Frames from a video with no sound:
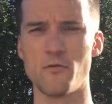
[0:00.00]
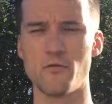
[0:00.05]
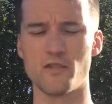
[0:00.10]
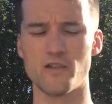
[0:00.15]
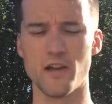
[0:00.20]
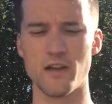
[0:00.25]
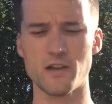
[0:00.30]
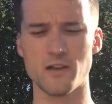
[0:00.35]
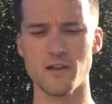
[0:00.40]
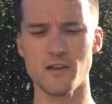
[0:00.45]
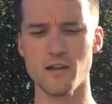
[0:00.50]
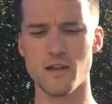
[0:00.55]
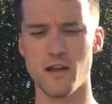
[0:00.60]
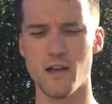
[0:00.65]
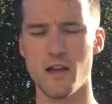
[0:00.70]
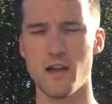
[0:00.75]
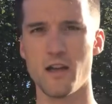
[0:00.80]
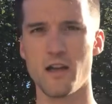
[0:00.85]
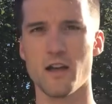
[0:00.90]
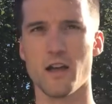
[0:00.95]
session.
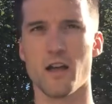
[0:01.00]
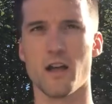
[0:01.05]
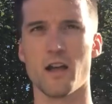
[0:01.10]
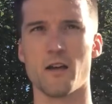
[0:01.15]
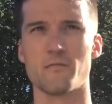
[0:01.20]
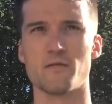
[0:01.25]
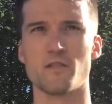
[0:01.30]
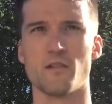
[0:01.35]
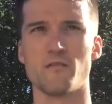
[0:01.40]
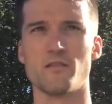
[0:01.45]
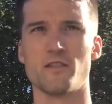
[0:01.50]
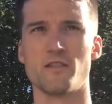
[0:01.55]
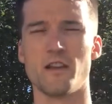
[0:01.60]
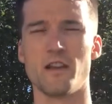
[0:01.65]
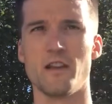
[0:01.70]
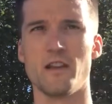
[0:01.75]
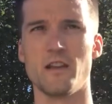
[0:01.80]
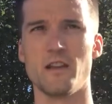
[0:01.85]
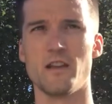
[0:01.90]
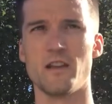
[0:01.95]
So
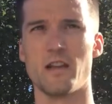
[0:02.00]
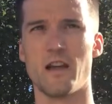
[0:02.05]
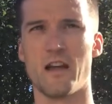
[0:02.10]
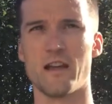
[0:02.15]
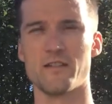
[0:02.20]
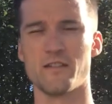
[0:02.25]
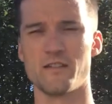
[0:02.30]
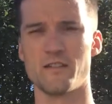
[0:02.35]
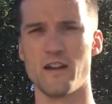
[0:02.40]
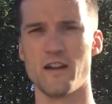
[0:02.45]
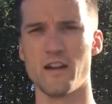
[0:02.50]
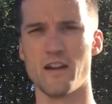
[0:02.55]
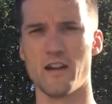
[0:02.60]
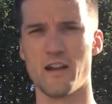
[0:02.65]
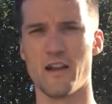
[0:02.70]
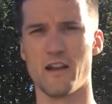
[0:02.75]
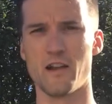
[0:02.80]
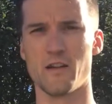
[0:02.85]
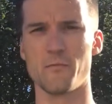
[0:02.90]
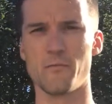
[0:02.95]
obviously, as I said,
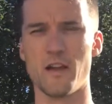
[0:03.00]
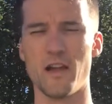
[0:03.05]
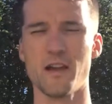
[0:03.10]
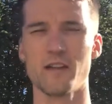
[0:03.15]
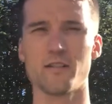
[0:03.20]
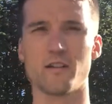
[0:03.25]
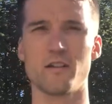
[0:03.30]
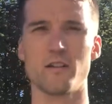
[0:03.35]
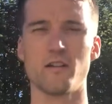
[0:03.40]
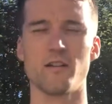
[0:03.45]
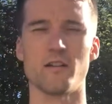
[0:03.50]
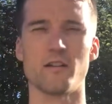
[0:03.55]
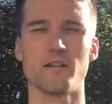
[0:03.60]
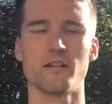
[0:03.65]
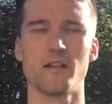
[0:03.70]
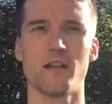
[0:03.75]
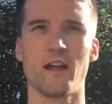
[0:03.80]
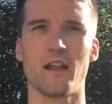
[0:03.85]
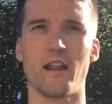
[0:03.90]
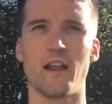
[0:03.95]
it can be executed
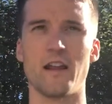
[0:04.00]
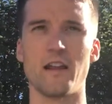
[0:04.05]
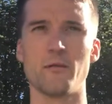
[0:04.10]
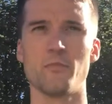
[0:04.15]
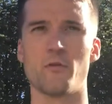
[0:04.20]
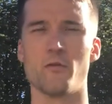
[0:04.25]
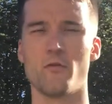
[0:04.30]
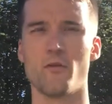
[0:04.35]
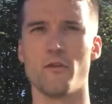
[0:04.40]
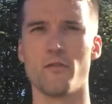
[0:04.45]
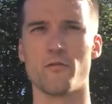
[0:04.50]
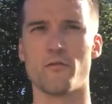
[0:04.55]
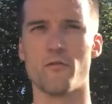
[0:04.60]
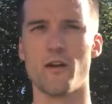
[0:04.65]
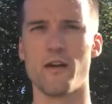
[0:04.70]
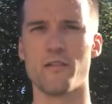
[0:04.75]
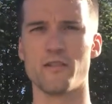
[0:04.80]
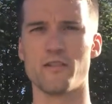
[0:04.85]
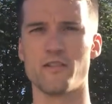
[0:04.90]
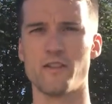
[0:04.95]
at any point
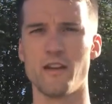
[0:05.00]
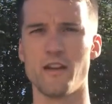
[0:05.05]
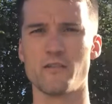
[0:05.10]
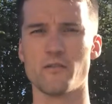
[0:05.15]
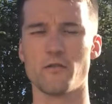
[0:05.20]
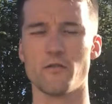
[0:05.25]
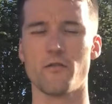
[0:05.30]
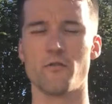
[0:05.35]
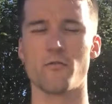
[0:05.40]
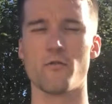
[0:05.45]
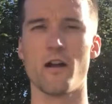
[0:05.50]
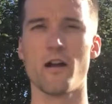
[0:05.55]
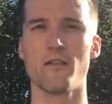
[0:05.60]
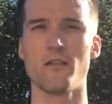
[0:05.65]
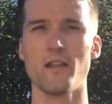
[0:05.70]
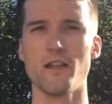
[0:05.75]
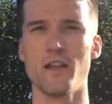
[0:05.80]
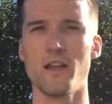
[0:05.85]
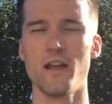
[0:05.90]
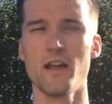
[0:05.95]
throughout the season or throughout
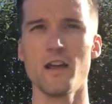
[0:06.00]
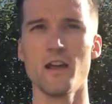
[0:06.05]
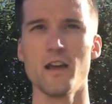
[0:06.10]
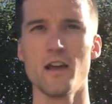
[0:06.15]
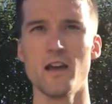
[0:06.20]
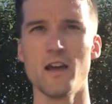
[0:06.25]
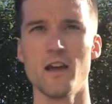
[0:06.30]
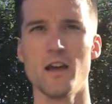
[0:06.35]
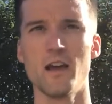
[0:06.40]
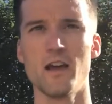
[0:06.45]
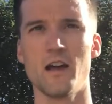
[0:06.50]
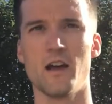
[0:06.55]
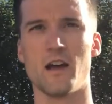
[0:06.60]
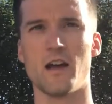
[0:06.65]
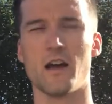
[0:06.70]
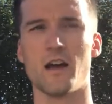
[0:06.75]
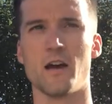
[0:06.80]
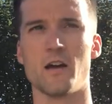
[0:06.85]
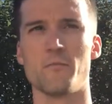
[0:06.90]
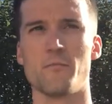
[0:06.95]
the year.
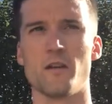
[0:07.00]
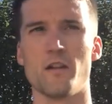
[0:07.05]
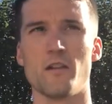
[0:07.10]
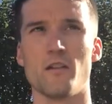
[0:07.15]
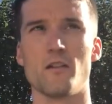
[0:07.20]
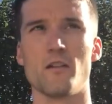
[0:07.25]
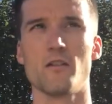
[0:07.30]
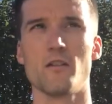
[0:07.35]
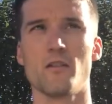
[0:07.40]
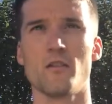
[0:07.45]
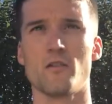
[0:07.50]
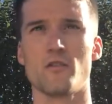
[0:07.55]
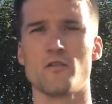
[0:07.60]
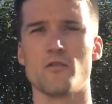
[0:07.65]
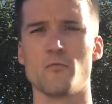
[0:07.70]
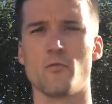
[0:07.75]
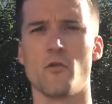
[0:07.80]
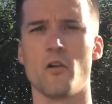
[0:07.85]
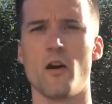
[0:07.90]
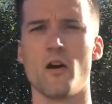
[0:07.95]
But you
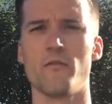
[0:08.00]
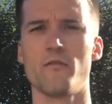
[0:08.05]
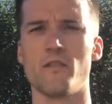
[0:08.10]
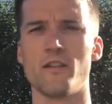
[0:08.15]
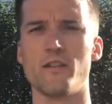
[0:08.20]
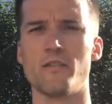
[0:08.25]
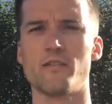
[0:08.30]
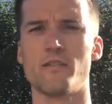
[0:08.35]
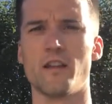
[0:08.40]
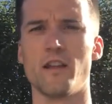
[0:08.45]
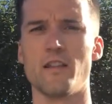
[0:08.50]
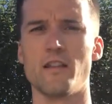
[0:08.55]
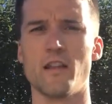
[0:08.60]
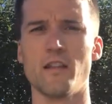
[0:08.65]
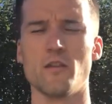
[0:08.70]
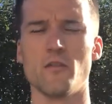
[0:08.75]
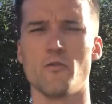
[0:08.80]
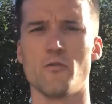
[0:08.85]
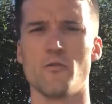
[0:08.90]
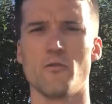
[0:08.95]
will hopefully see that
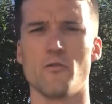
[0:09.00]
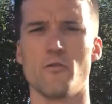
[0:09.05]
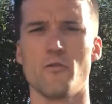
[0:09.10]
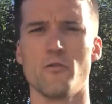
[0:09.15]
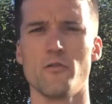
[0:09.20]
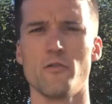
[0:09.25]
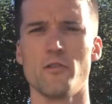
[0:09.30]
you're